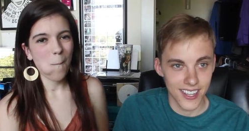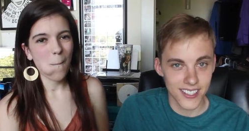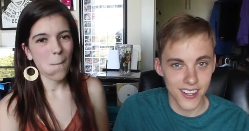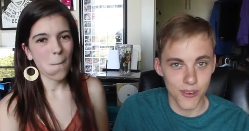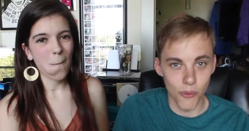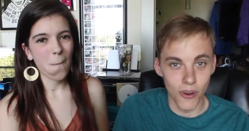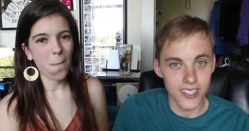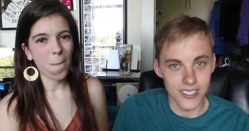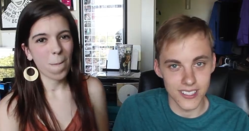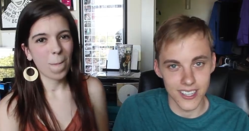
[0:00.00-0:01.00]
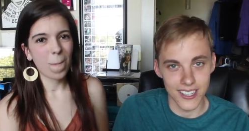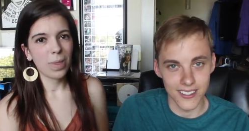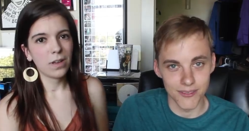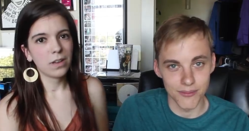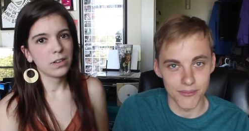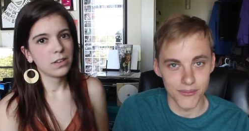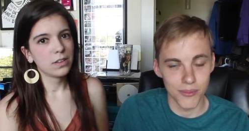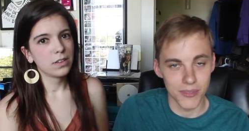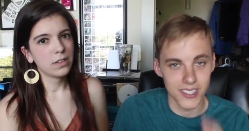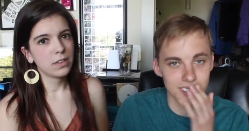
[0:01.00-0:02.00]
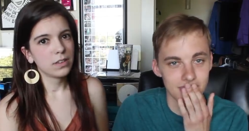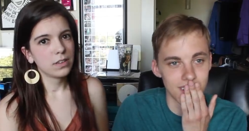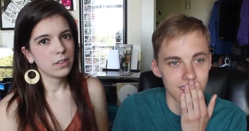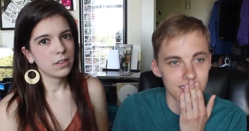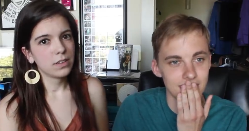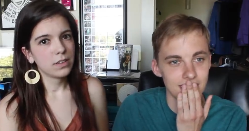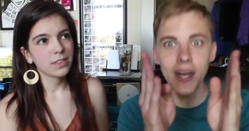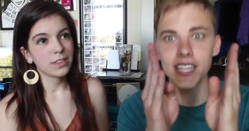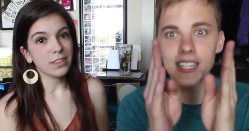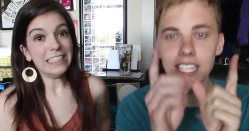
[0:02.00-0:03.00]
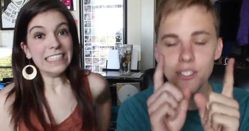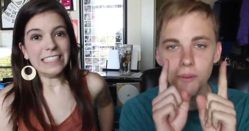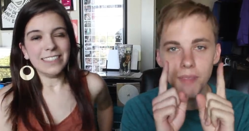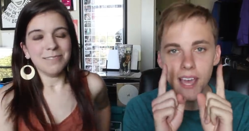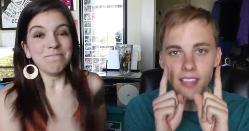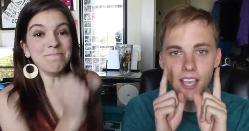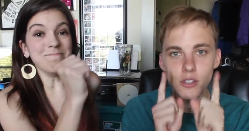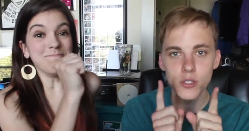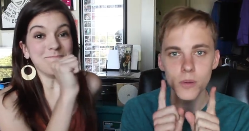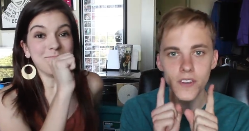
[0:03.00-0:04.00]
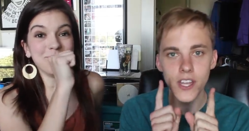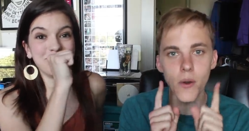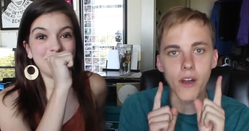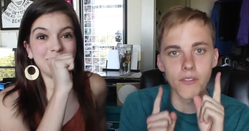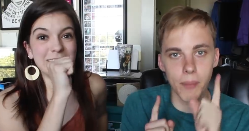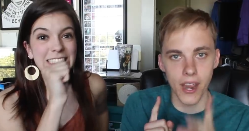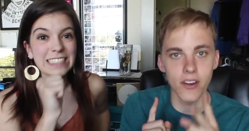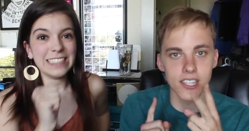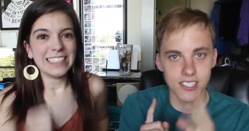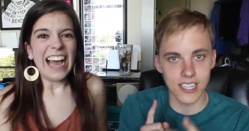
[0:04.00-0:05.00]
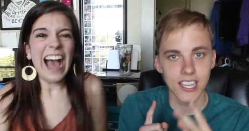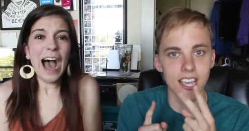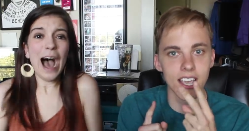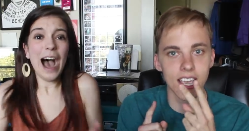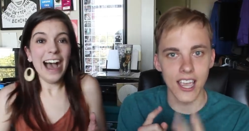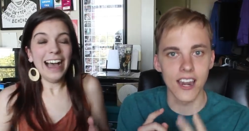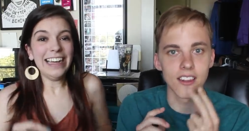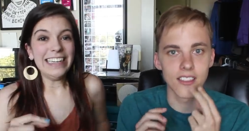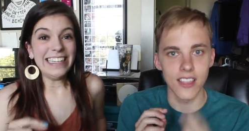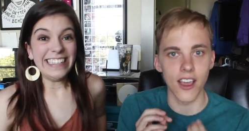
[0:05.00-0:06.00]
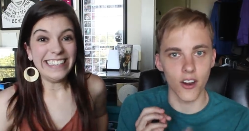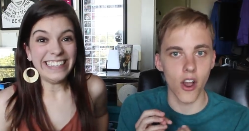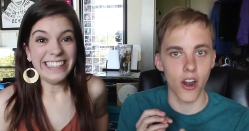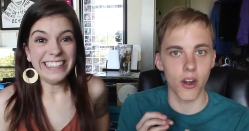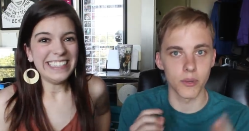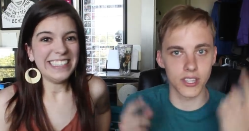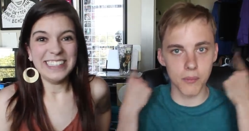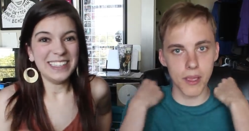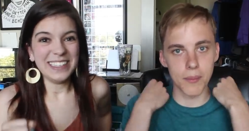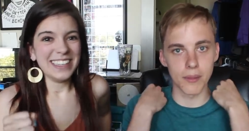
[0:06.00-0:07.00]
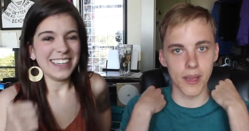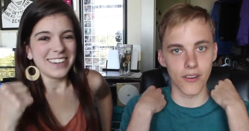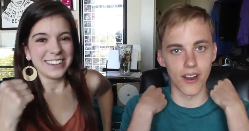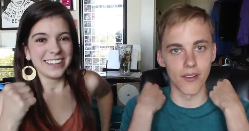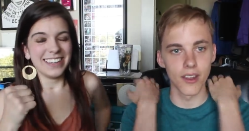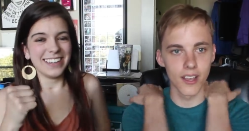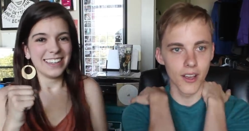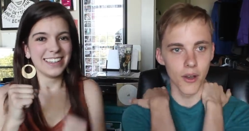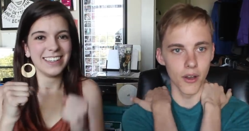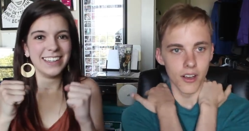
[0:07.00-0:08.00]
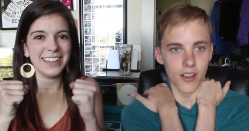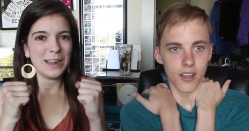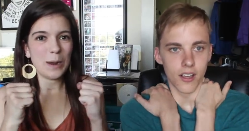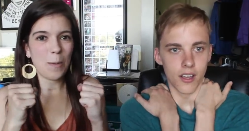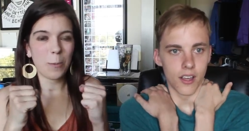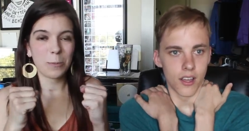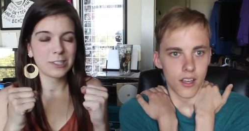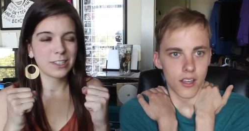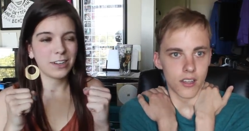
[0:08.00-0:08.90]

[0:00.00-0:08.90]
Speaker 1: I saw it once, like um, a few months ago. Wait, that's from that, that YouTube video of the parents singing in their car with their baby in the background. What's it